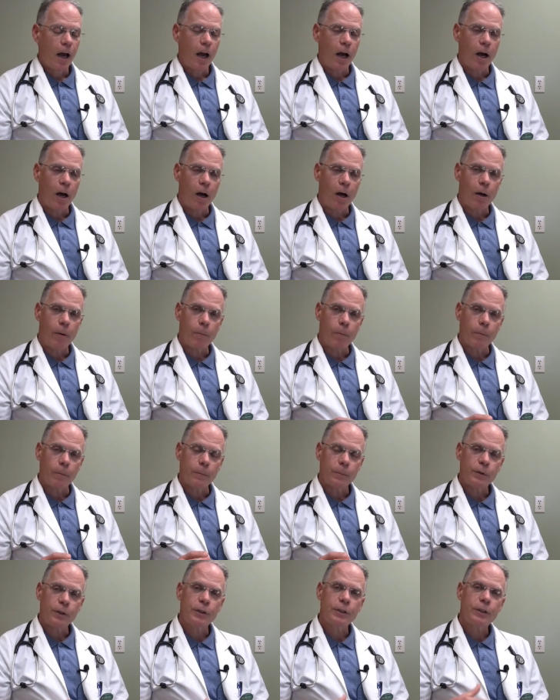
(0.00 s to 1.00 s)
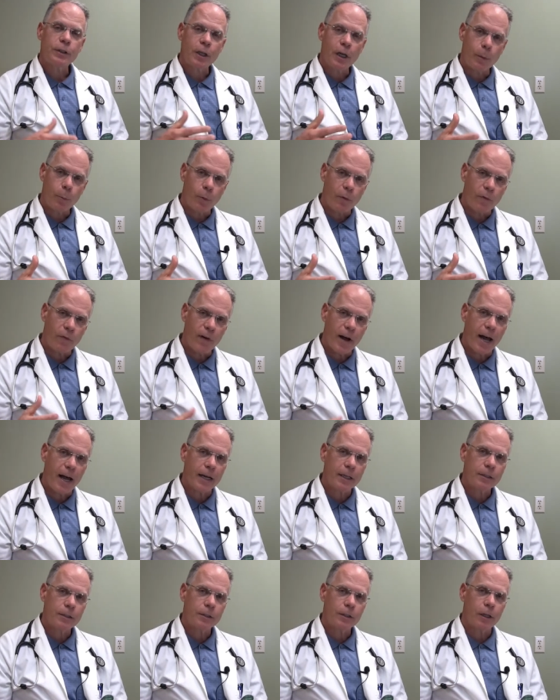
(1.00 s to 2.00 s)
Um, just a couple
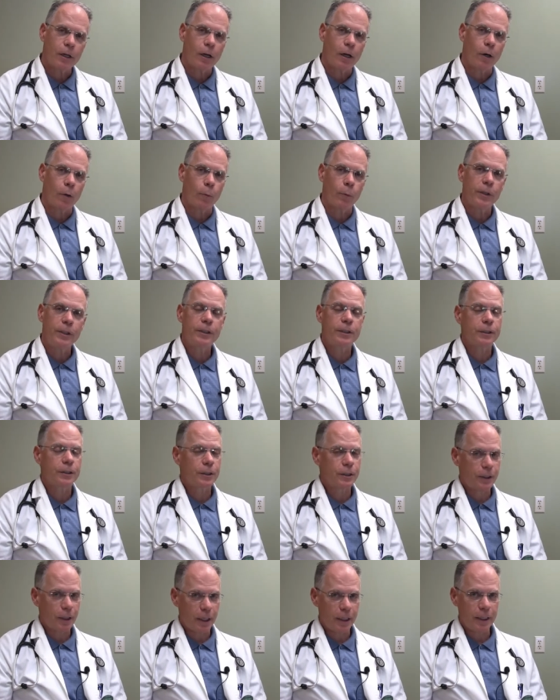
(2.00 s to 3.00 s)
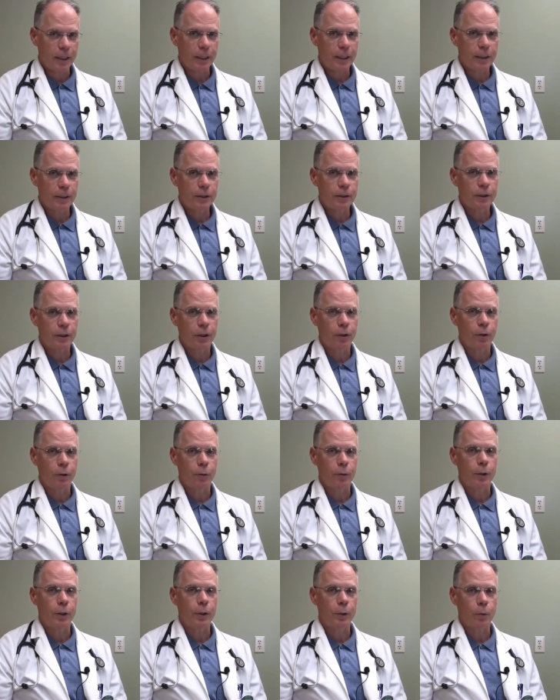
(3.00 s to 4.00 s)
facts. A recent study
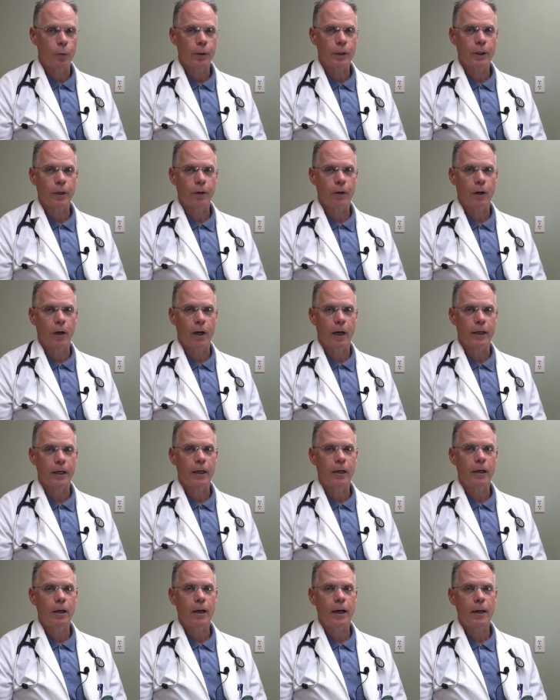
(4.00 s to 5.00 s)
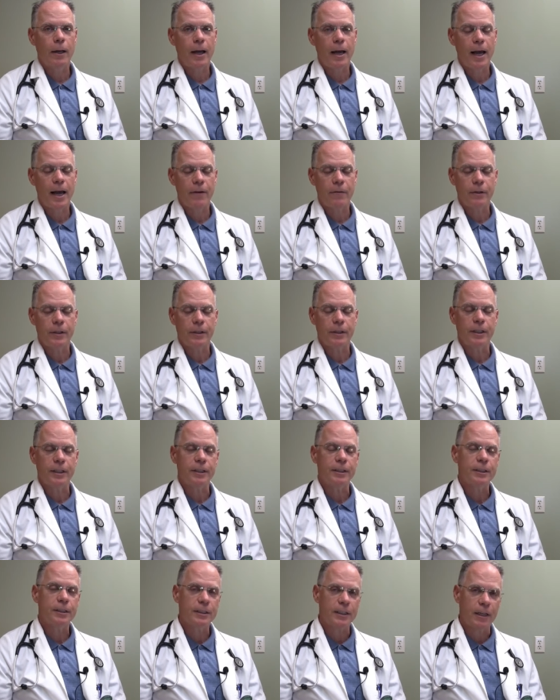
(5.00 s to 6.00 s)
showed North Carolina having
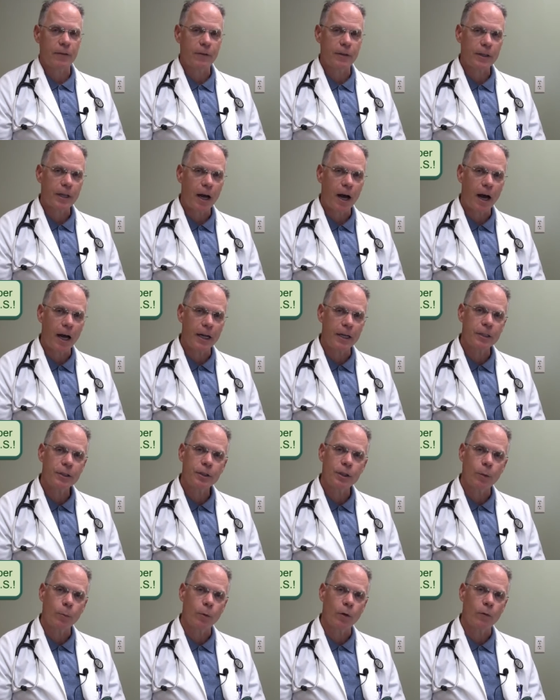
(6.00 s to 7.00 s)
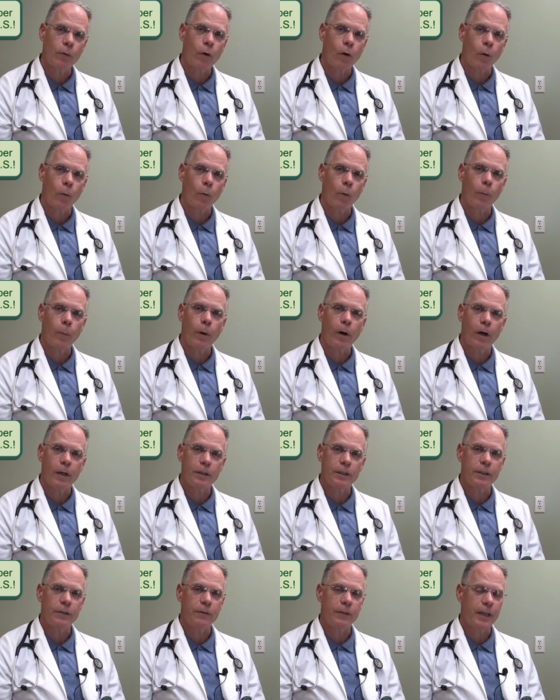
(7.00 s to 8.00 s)
the seventh highest number of heartworm
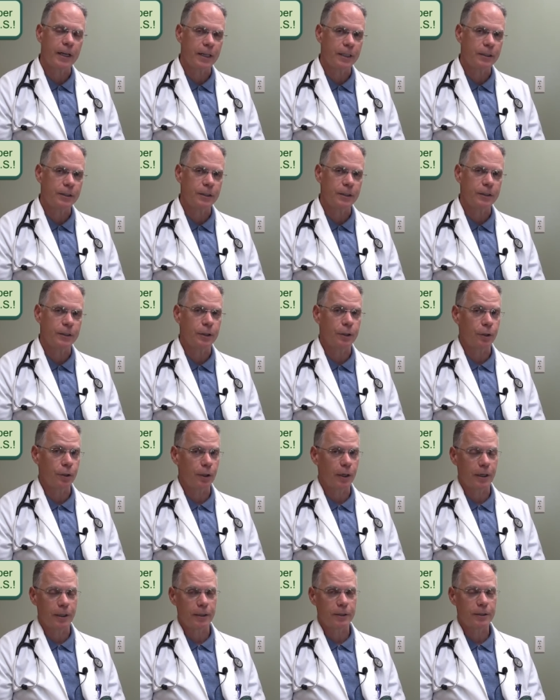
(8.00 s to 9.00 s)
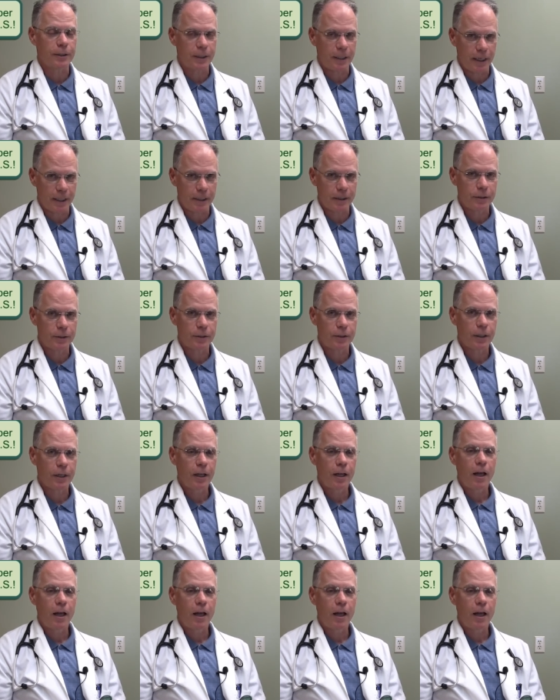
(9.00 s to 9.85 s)
positive cases in the United States.